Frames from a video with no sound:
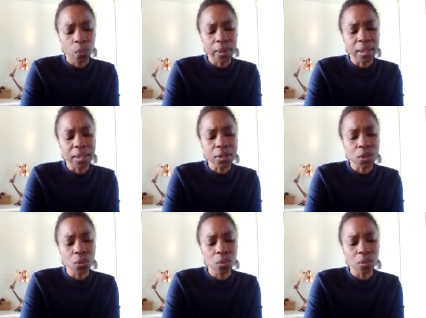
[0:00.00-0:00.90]
we need
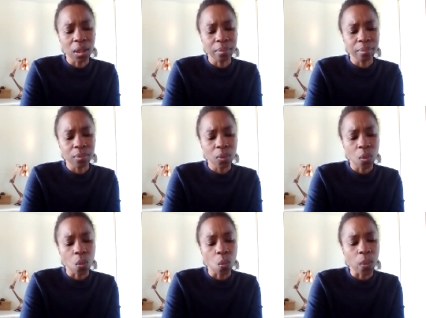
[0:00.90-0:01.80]
to
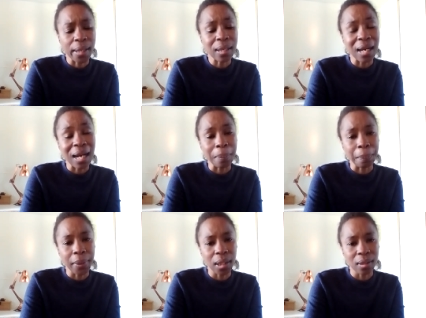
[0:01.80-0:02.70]
wake
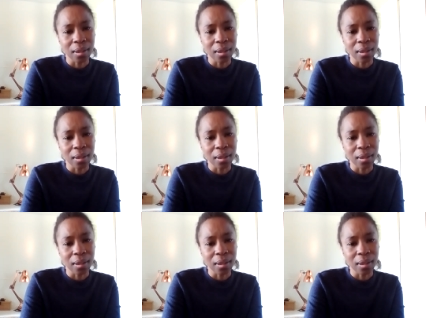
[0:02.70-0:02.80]
up.